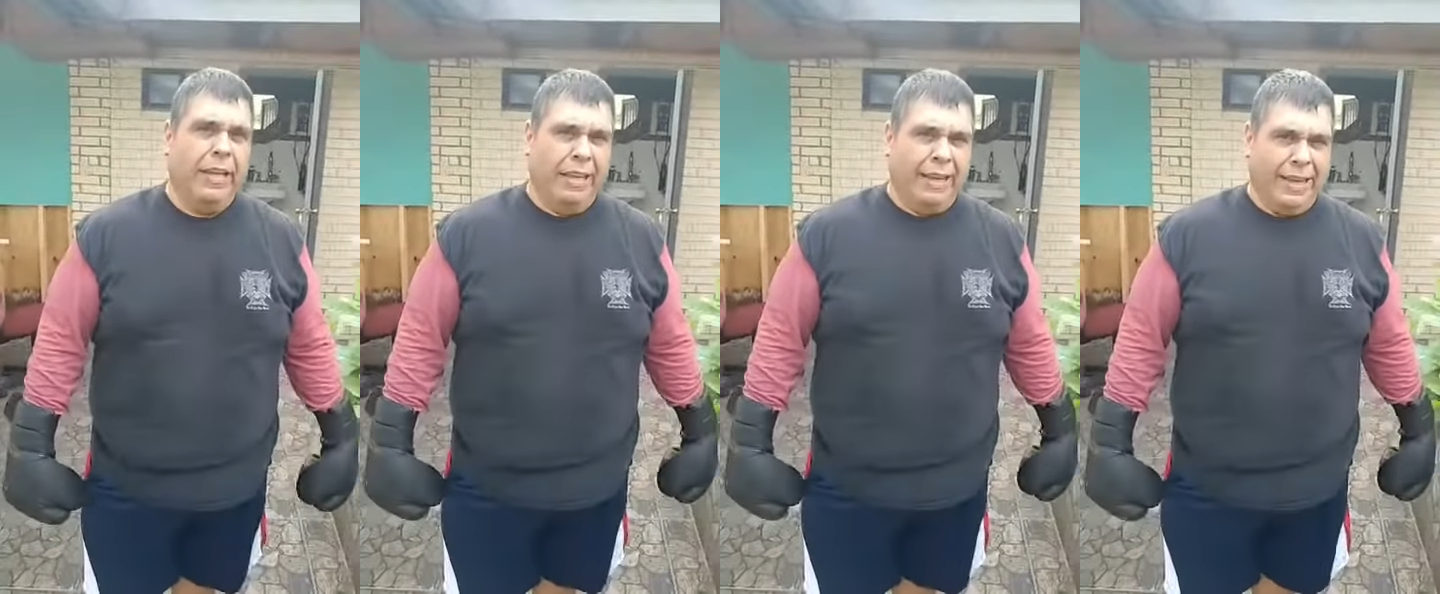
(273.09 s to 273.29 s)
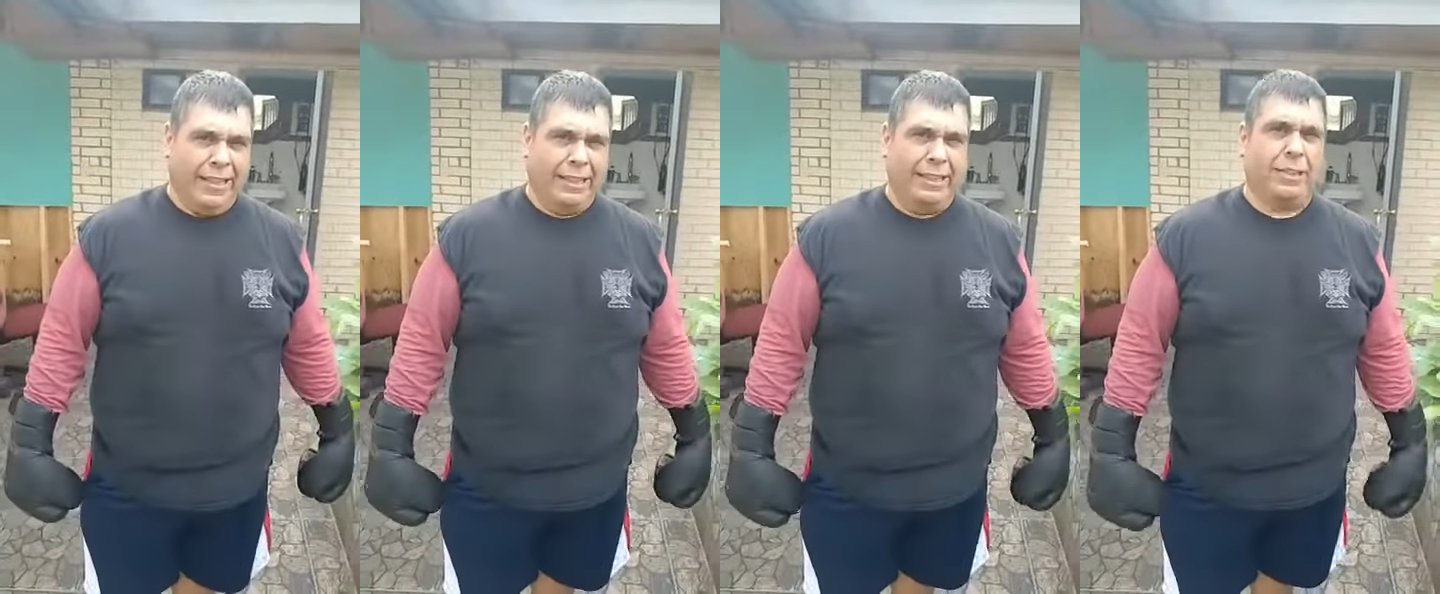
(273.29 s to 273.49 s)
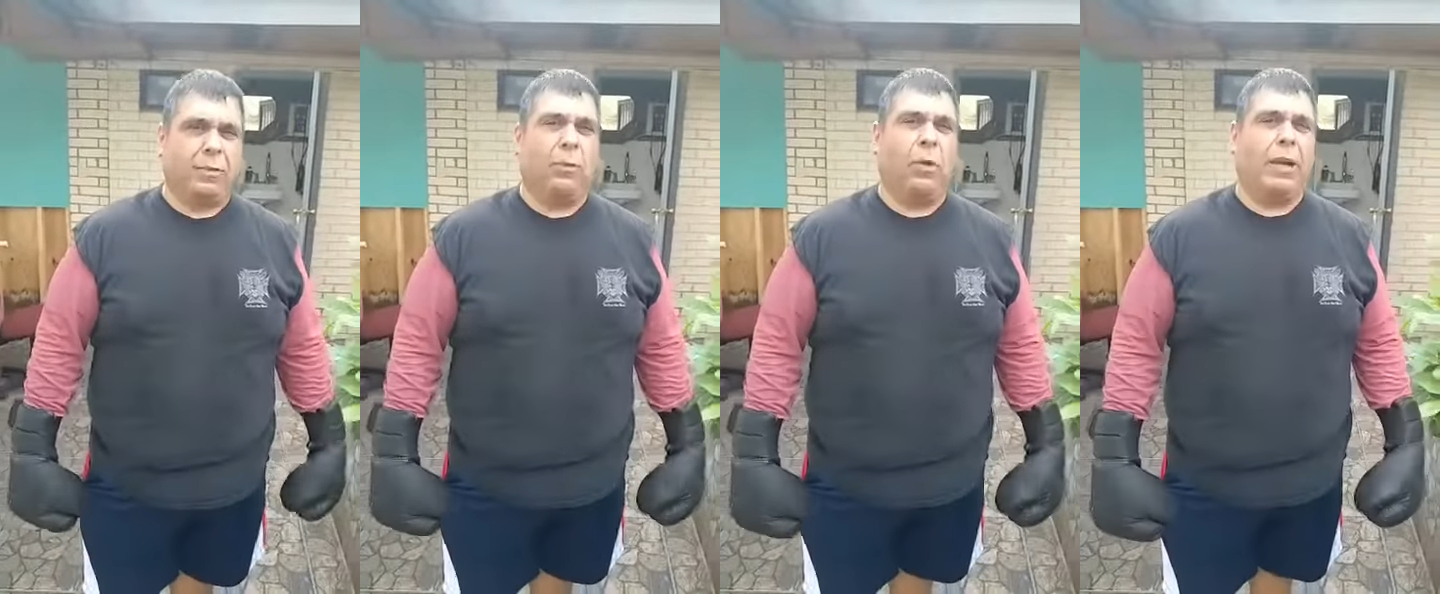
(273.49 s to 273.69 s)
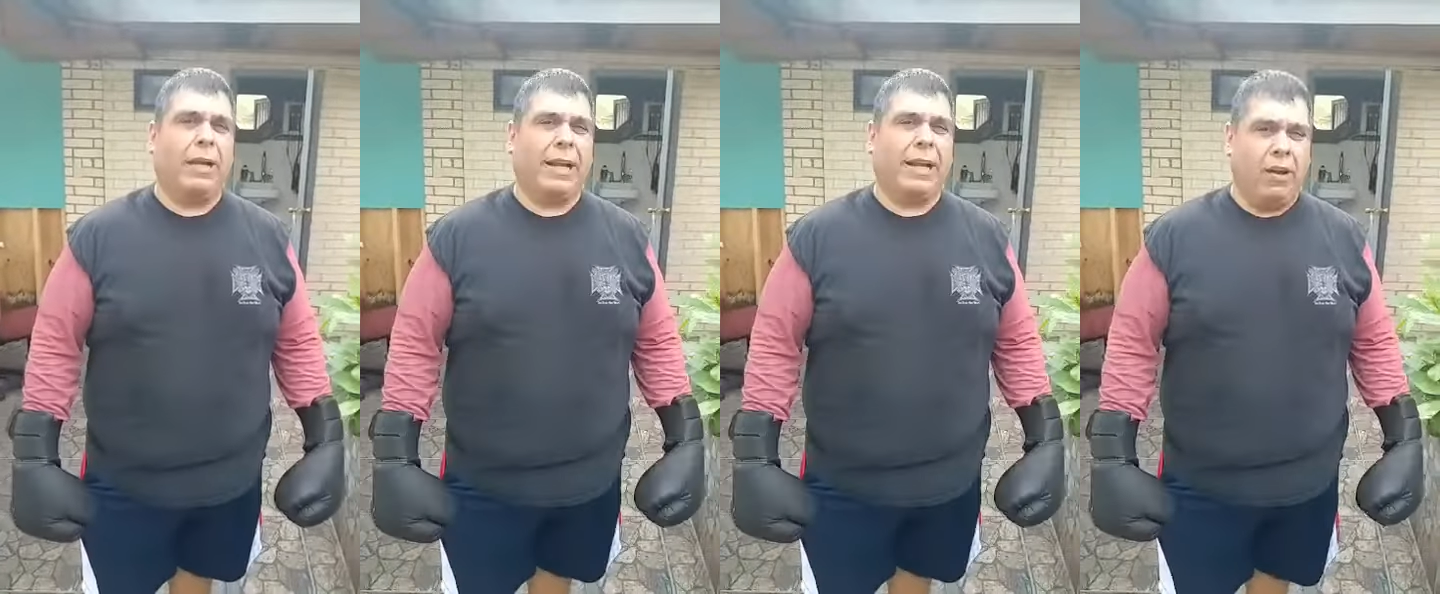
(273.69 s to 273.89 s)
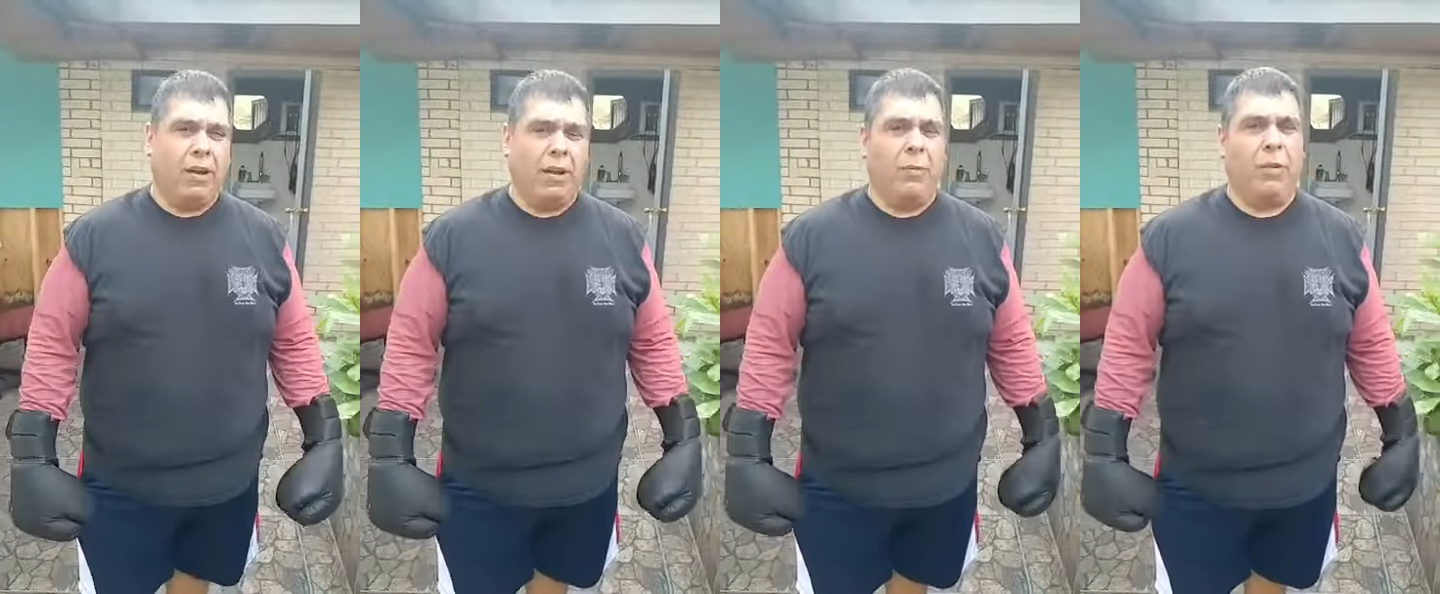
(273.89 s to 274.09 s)
get this
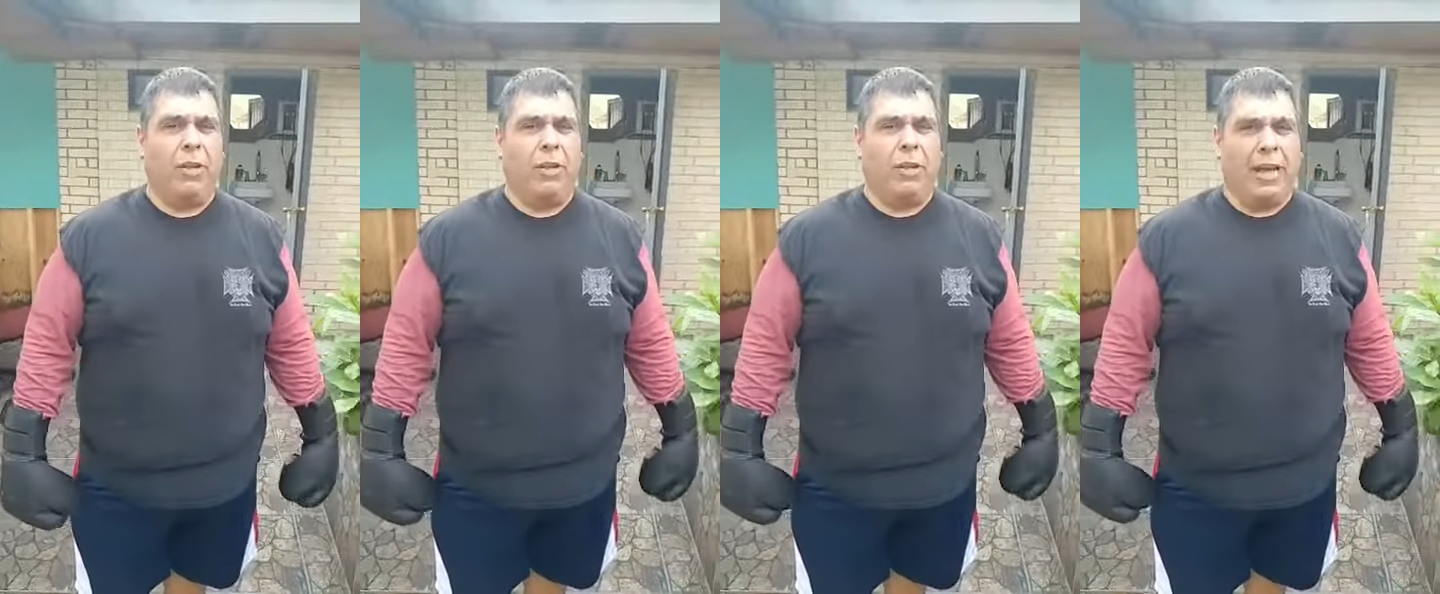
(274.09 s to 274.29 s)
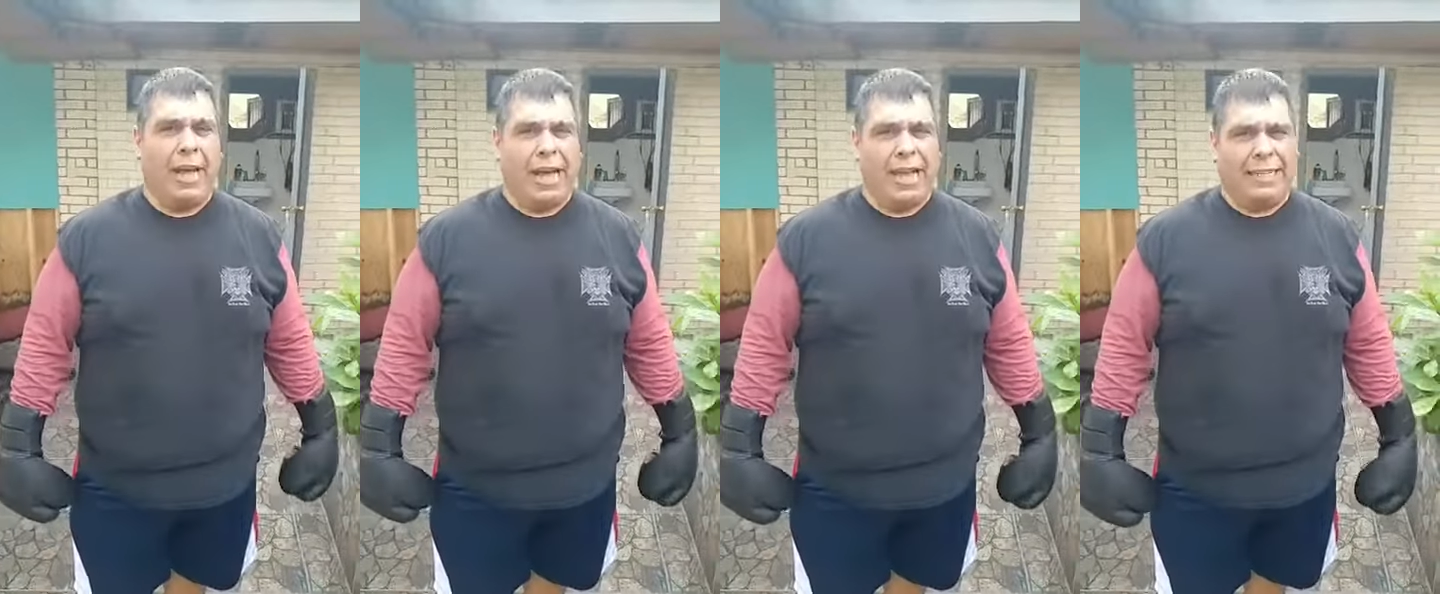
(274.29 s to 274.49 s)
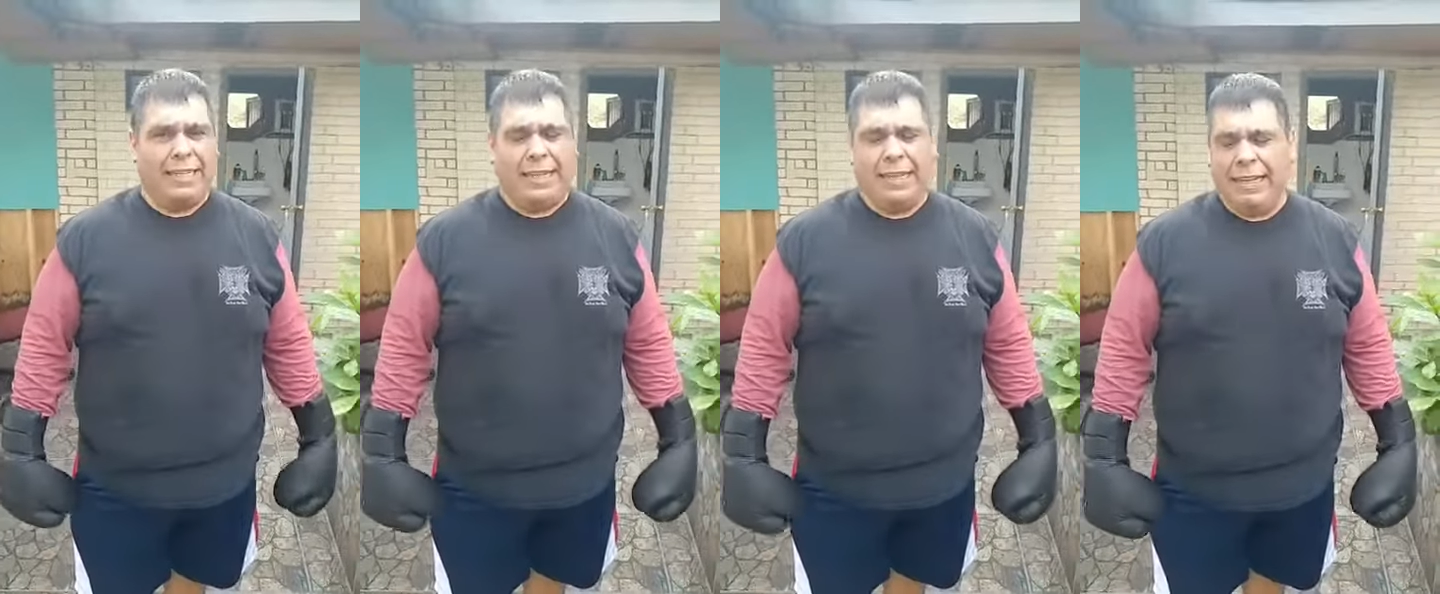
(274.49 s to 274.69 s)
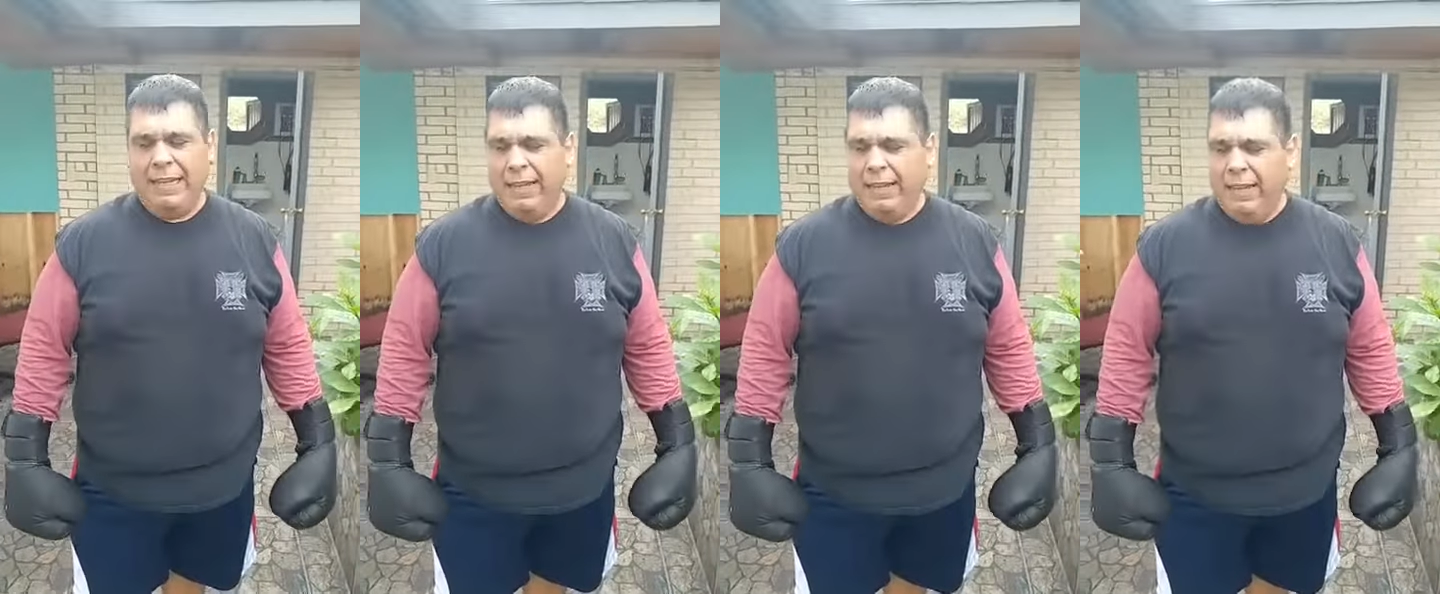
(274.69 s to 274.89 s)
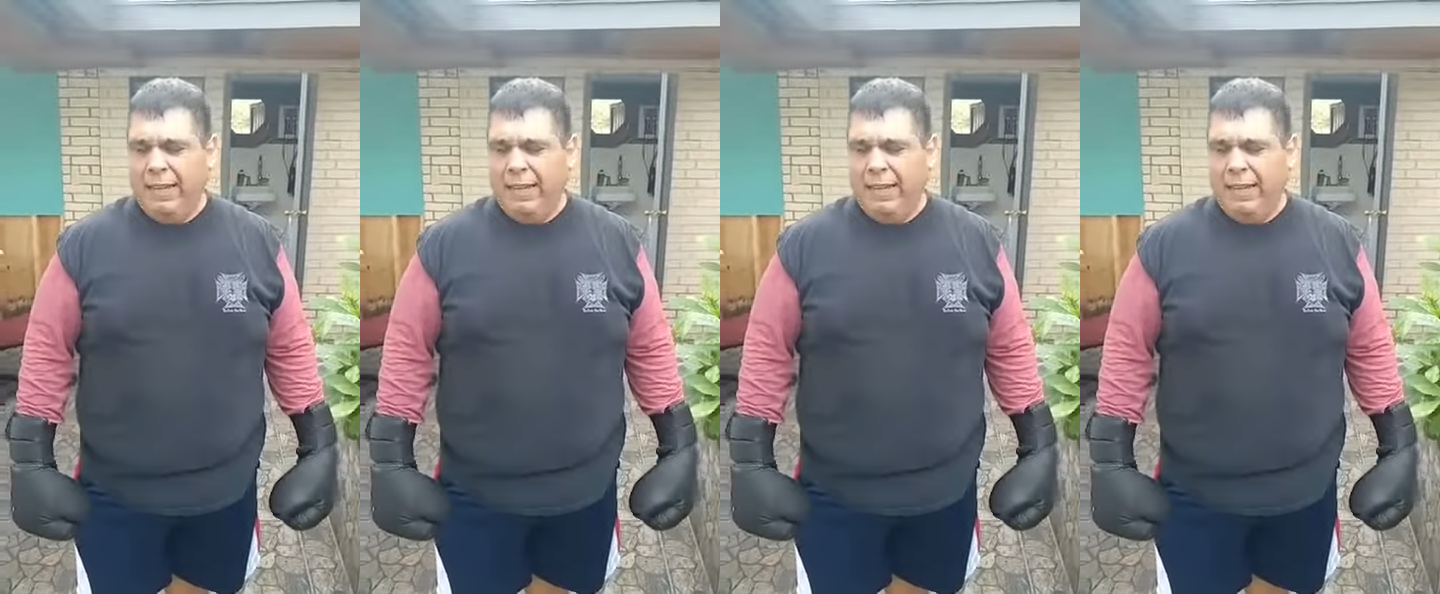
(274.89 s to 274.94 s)
workout in with you guys.